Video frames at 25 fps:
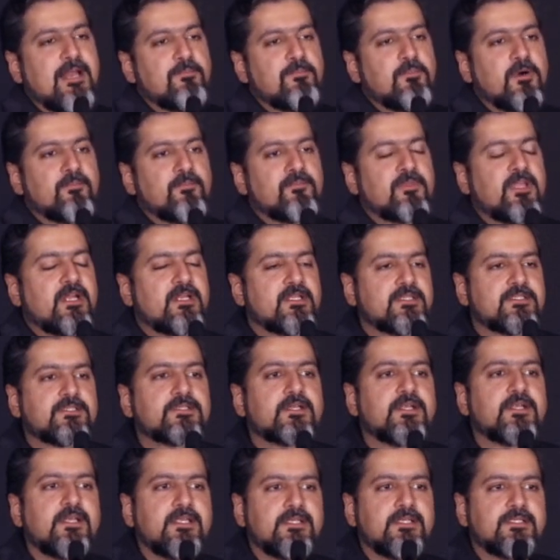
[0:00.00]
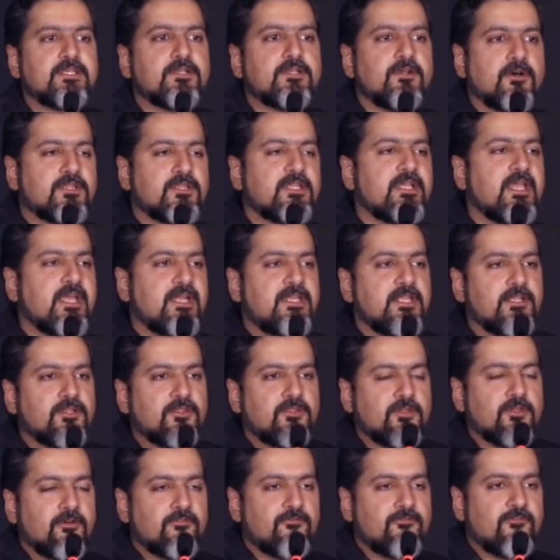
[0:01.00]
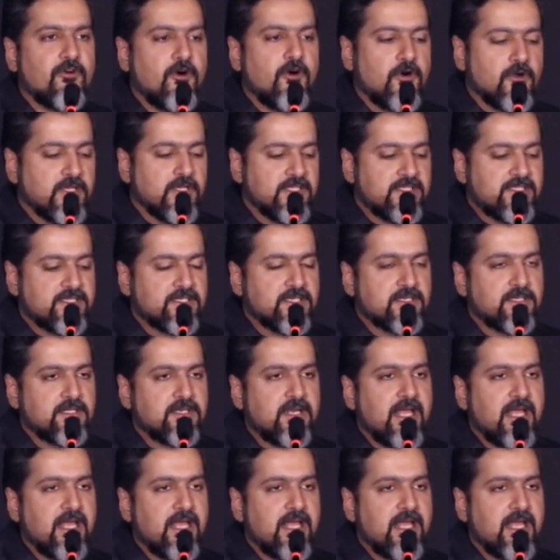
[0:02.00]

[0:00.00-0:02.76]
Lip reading: album that is releasing on the 18th of August,